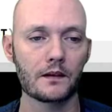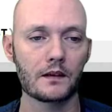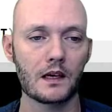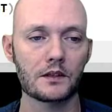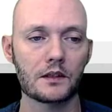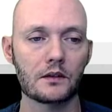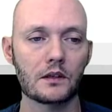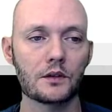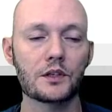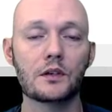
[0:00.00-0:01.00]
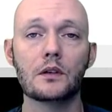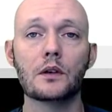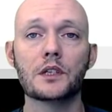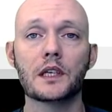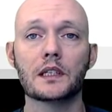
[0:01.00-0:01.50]
Yeah, so
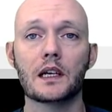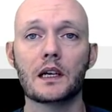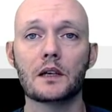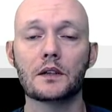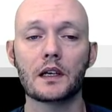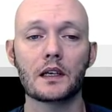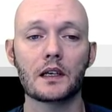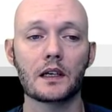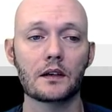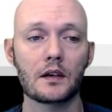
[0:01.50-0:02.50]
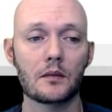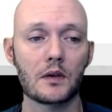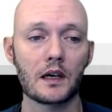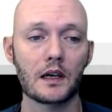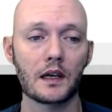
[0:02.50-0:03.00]
go check that out and then come
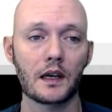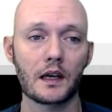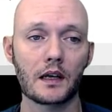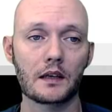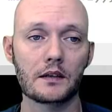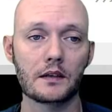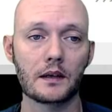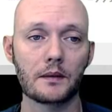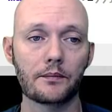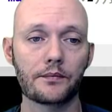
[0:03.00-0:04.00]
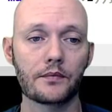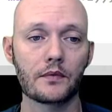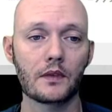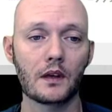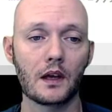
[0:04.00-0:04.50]
back
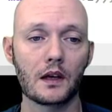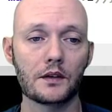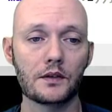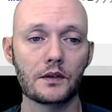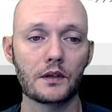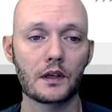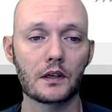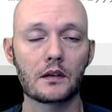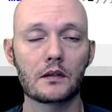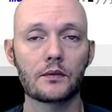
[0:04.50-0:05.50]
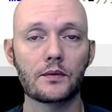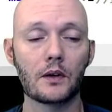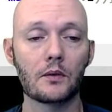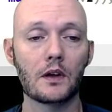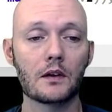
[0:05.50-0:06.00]
and you can
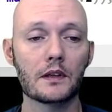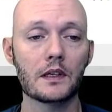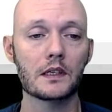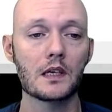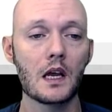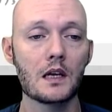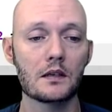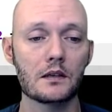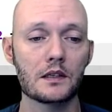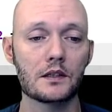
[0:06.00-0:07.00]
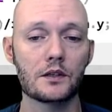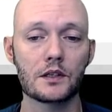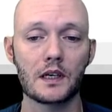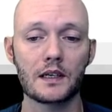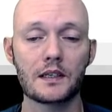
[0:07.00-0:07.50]
follow along with this. So this is
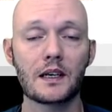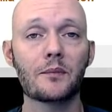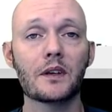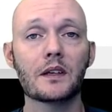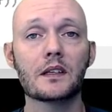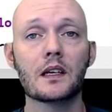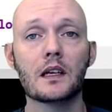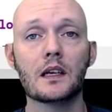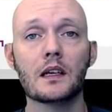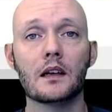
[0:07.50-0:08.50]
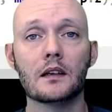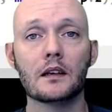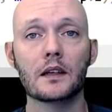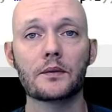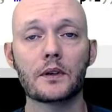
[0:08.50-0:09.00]
just a template.
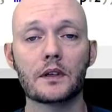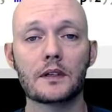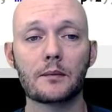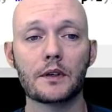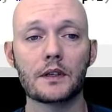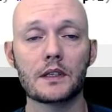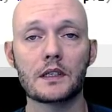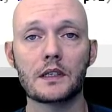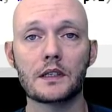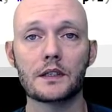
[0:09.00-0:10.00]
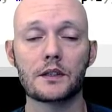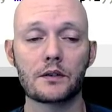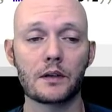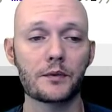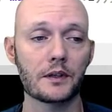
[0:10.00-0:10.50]
The link for the template is in the
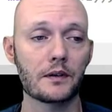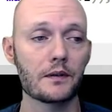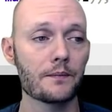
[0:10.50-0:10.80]
description.